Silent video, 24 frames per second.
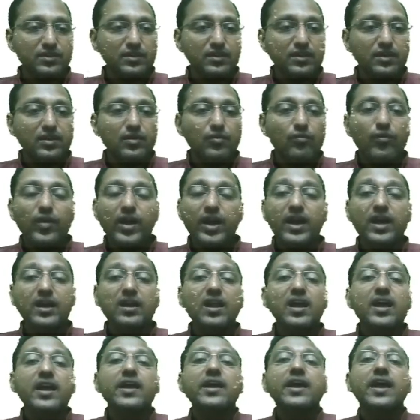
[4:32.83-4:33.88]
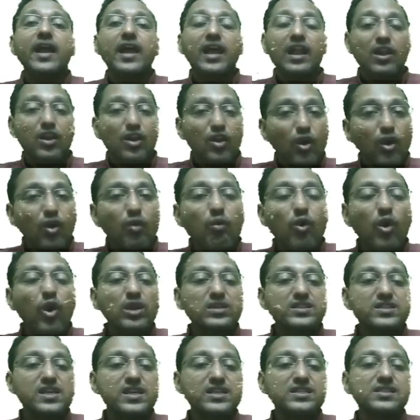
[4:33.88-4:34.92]
where a low
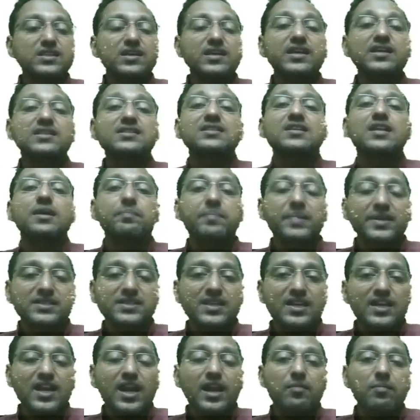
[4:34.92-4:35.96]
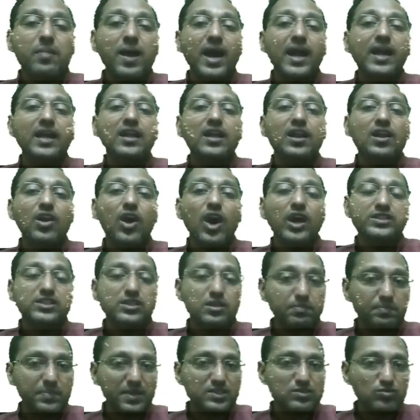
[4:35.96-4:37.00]
voltage is represented by
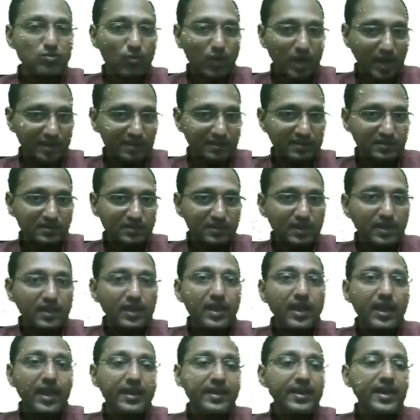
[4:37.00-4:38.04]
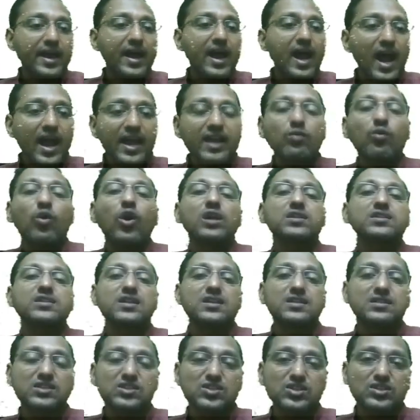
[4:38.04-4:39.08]
logic bit 1 and a high
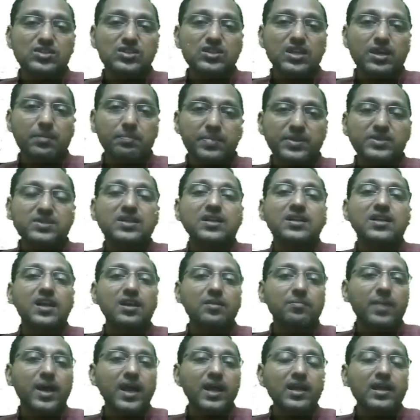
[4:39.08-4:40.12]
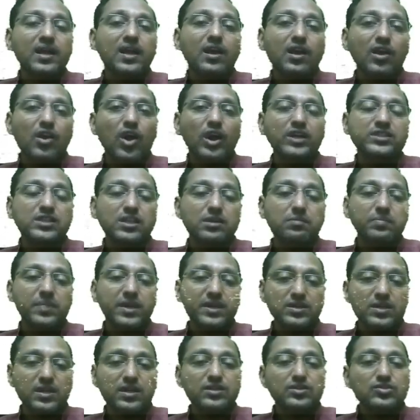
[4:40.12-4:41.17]
voltage is represented by logic
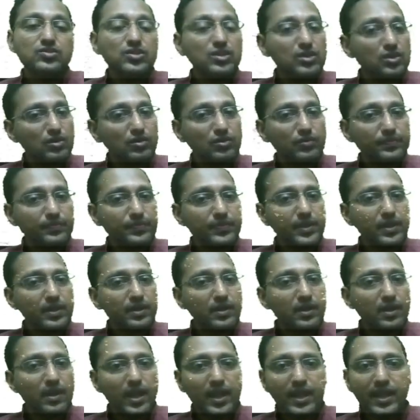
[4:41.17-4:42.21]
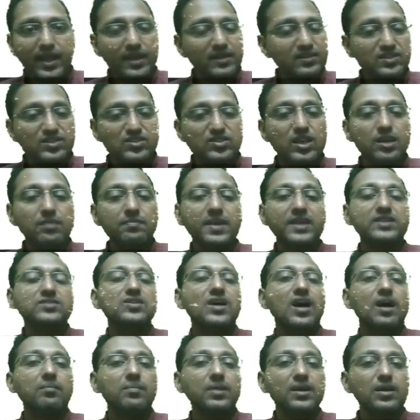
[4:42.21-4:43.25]
bit 0. Again, the same
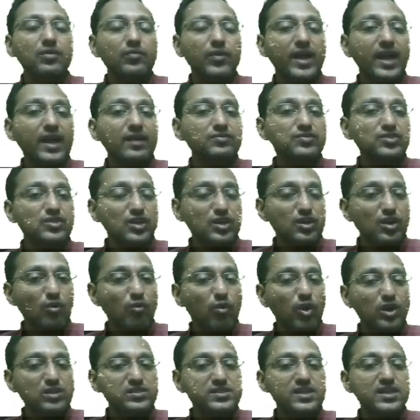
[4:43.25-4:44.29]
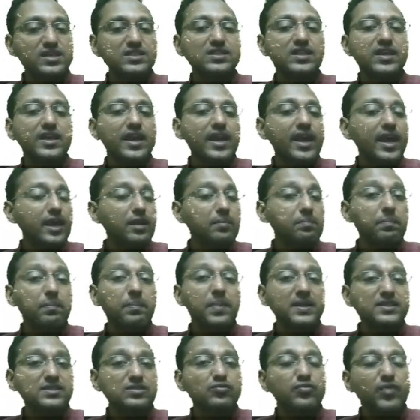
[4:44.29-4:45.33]
example, we have 0 voltage and
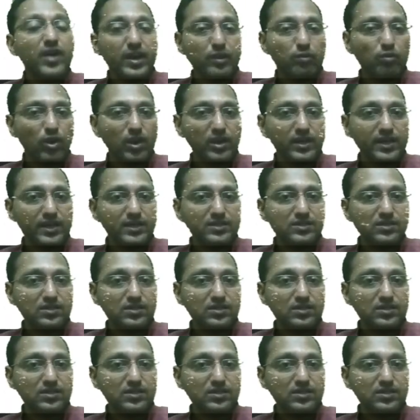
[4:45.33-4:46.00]
plus 5 voltage.